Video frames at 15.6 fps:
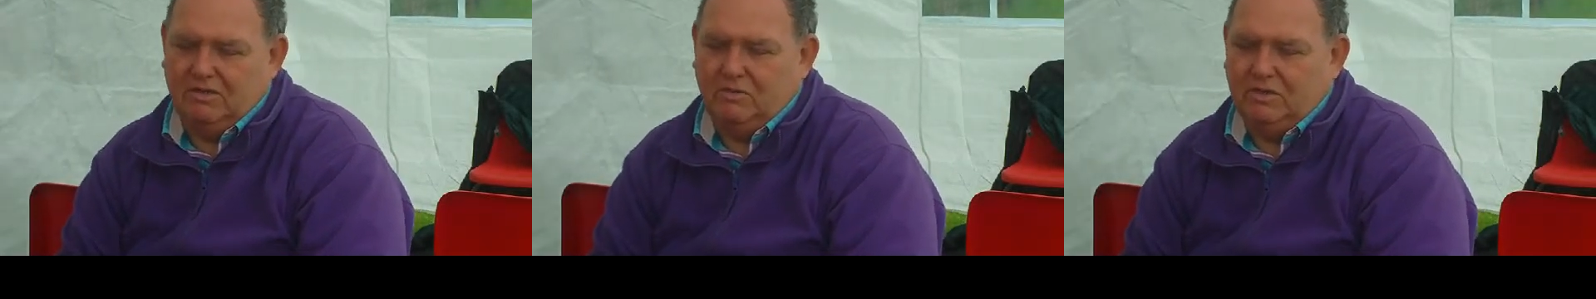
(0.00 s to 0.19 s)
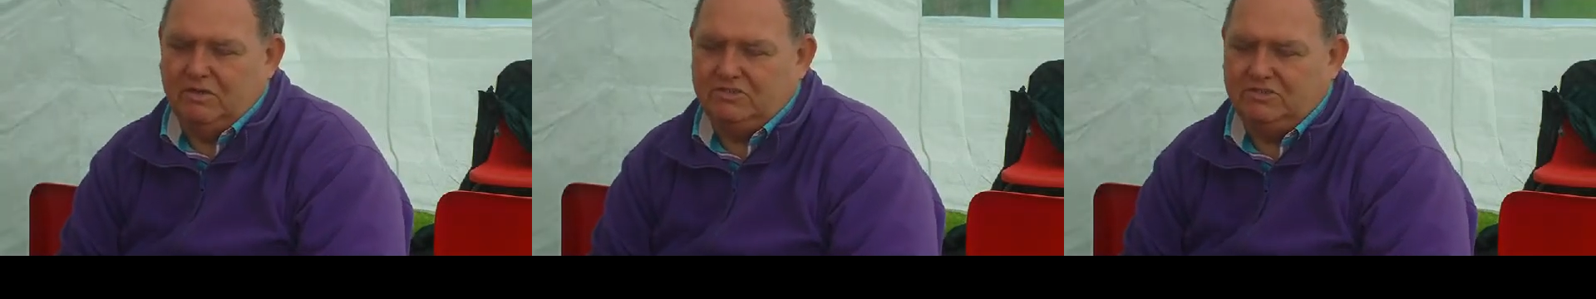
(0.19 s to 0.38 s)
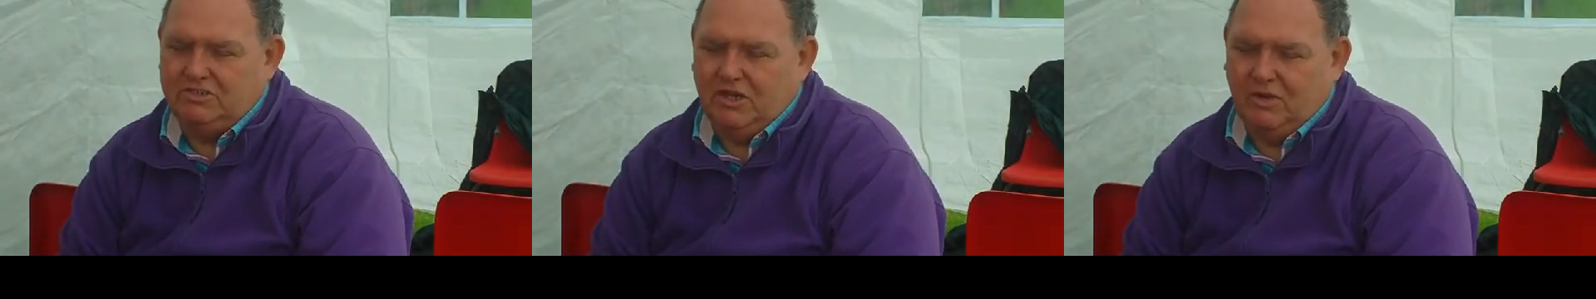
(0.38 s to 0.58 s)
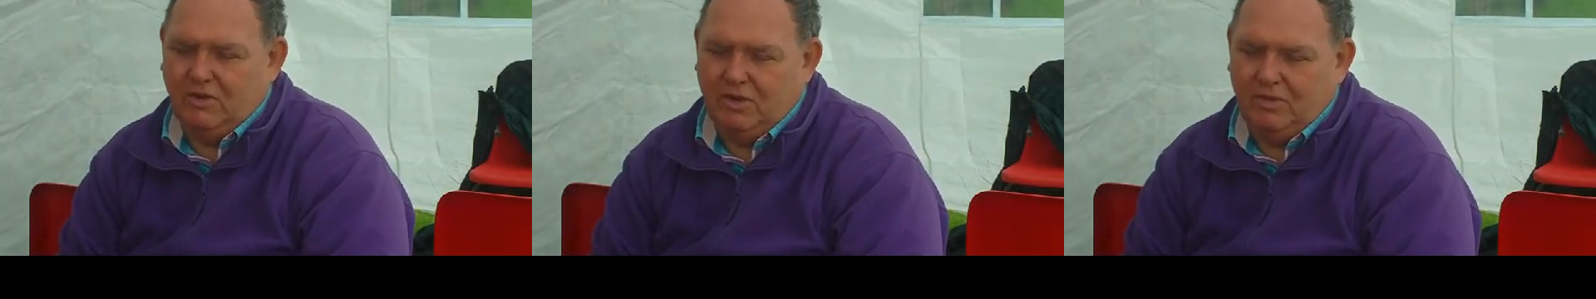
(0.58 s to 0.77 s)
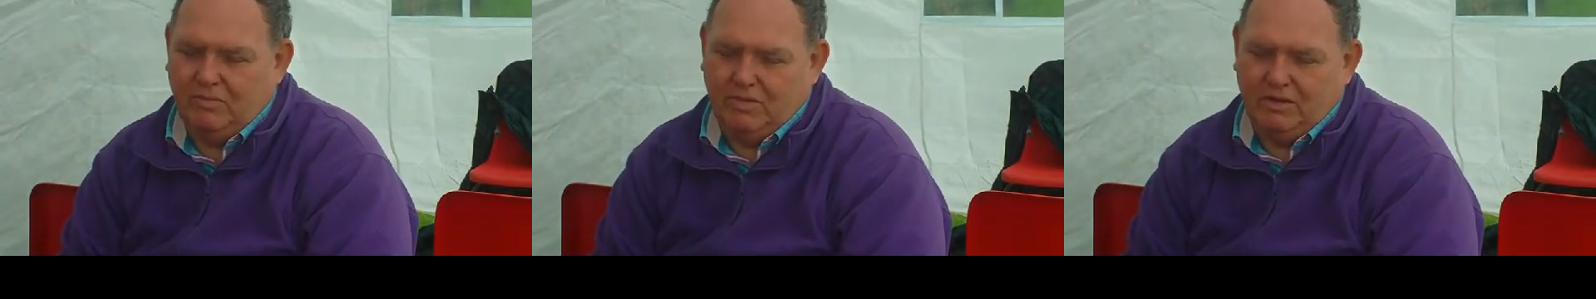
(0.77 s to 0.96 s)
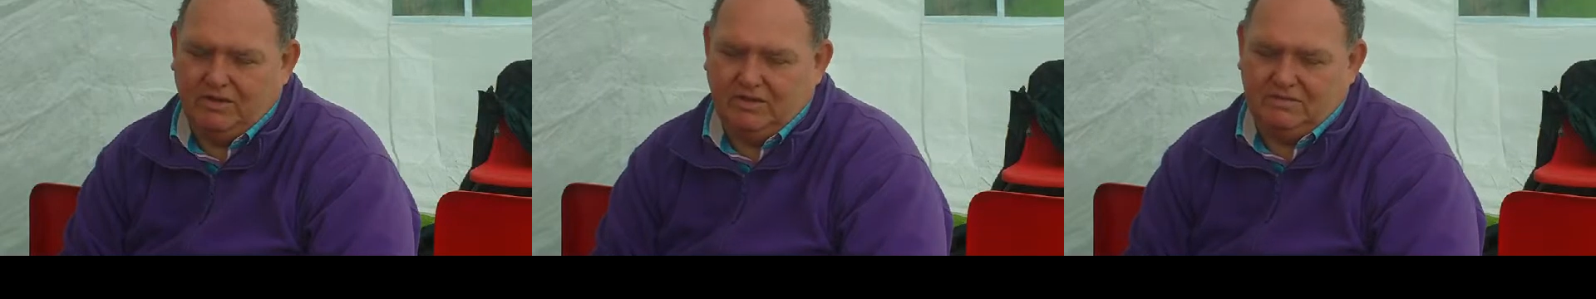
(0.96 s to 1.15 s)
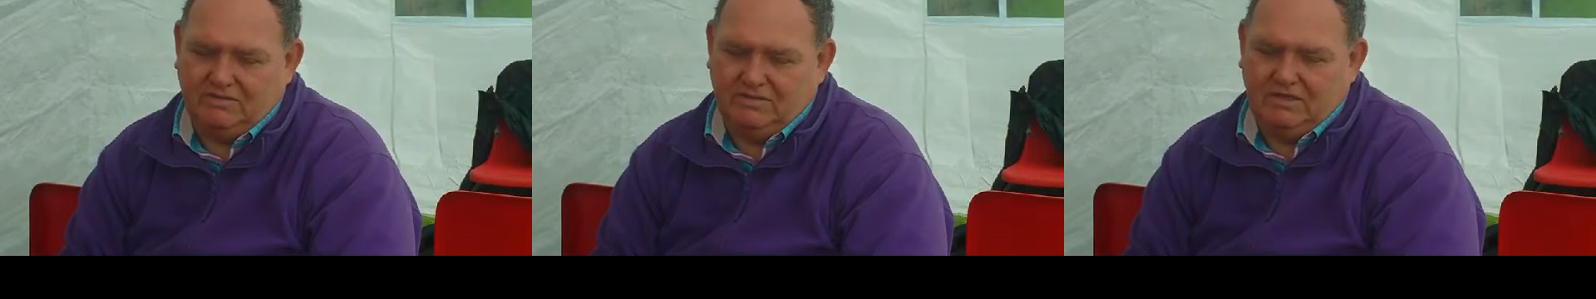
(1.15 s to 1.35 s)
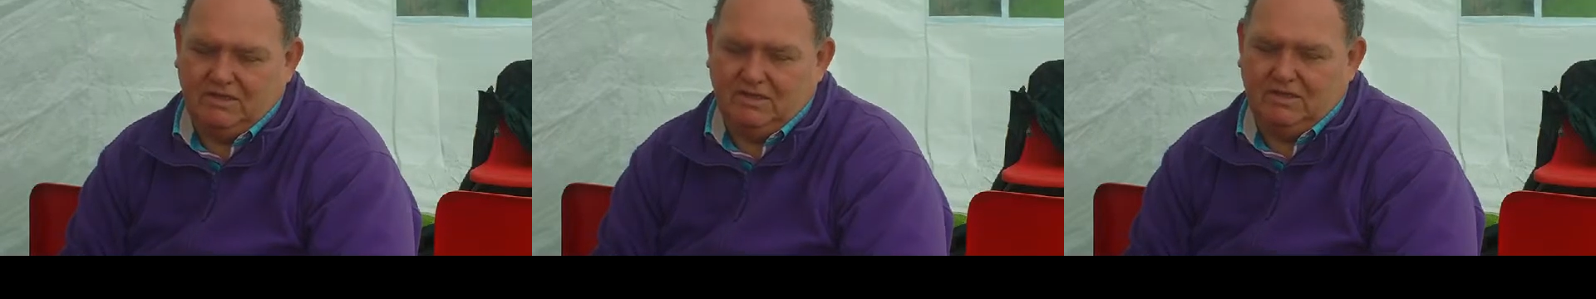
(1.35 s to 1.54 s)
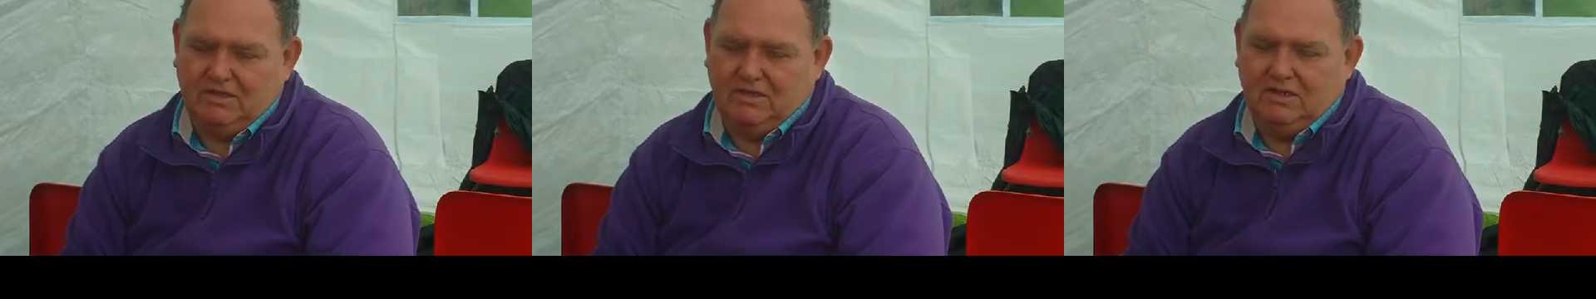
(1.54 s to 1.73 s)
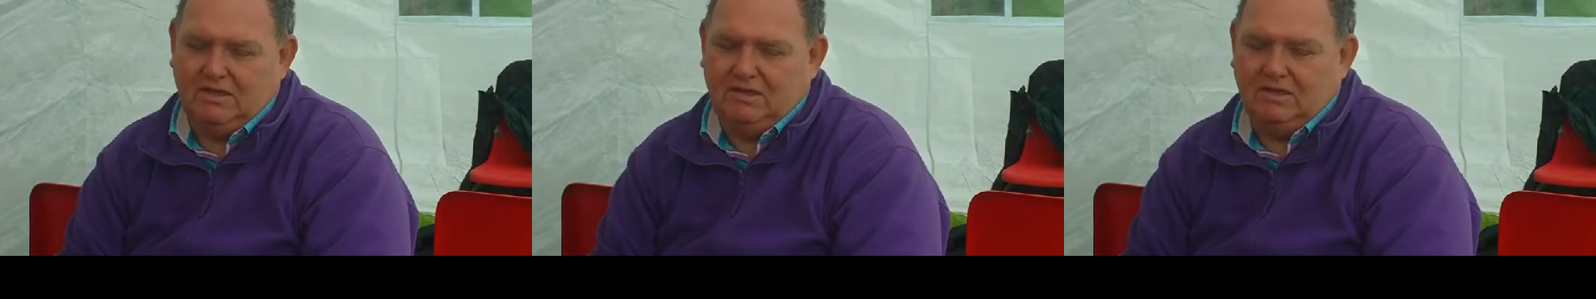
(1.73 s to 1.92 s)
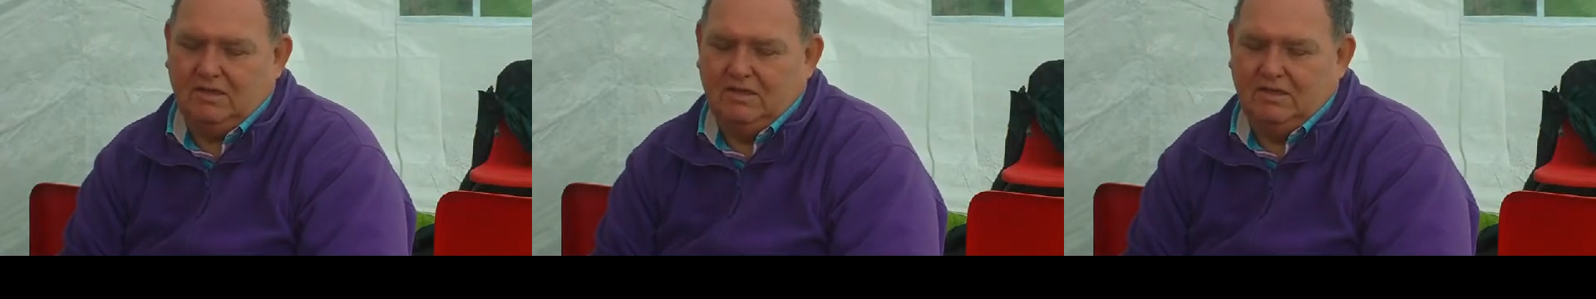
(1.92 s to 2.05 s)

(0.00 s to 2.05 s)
will show up when it's needed.